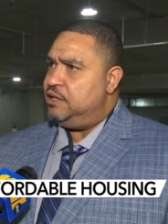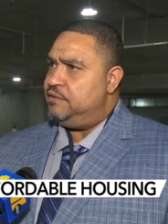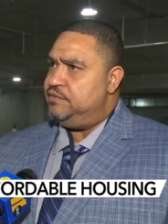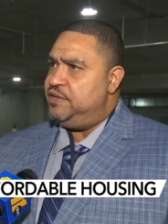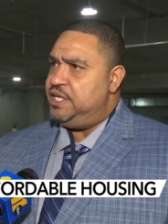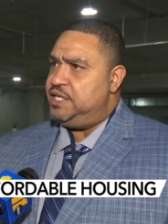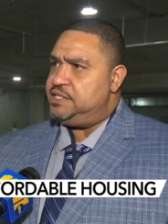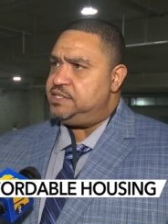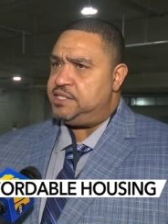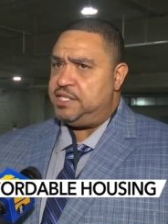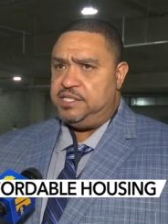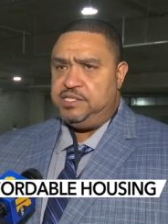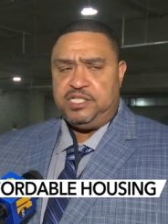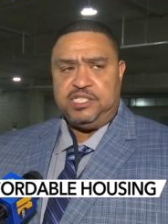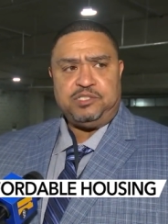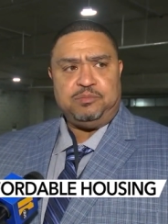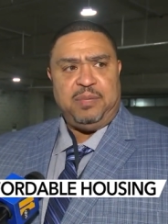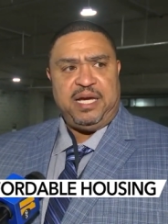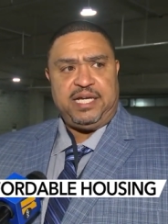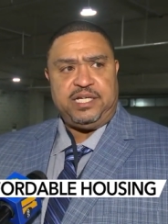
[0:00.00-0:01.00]
of this and
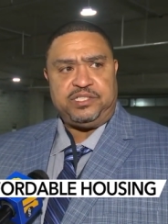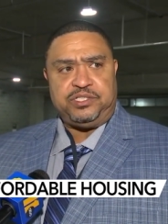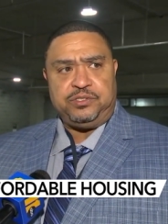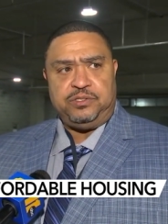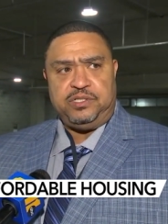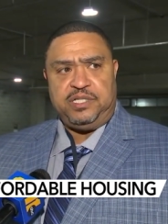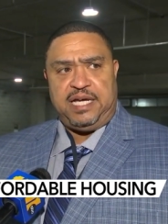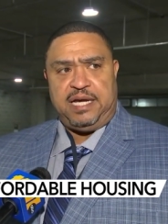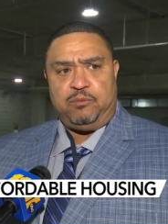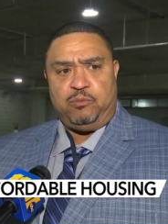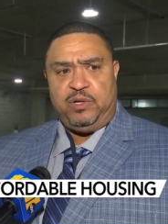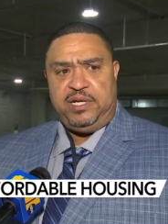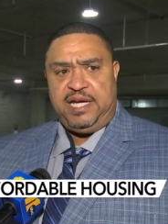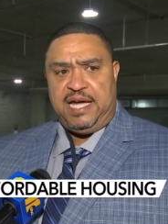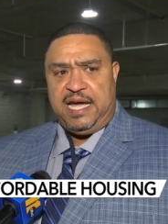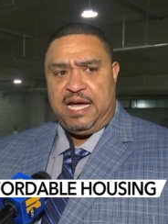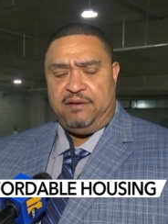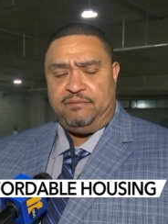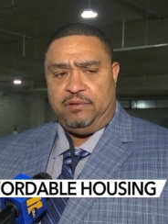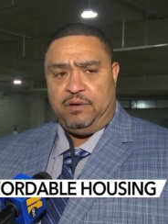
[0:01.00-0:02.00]
just make sure that we
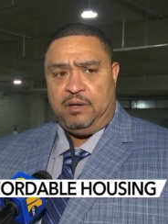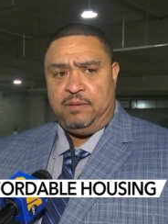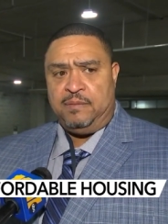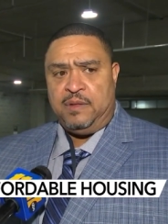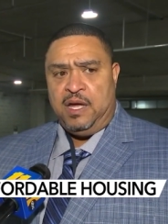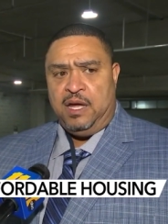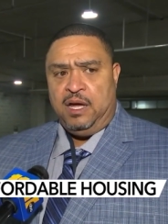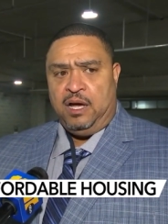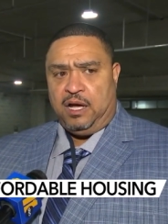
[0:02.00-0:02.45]
have a,